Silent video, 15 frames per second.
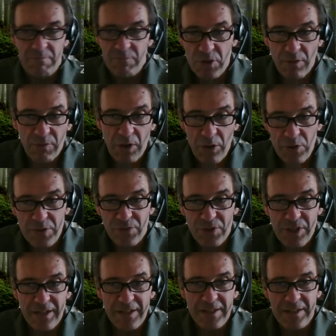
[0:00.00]
sort of close
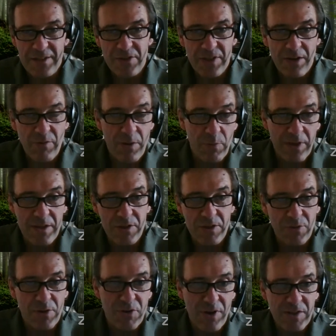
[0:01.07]
facilities and say, right, we can
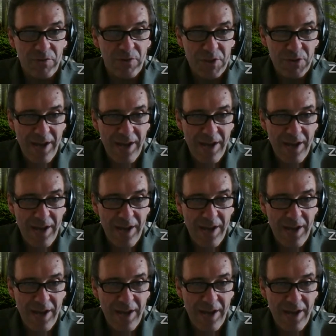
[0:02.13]
do a transfer.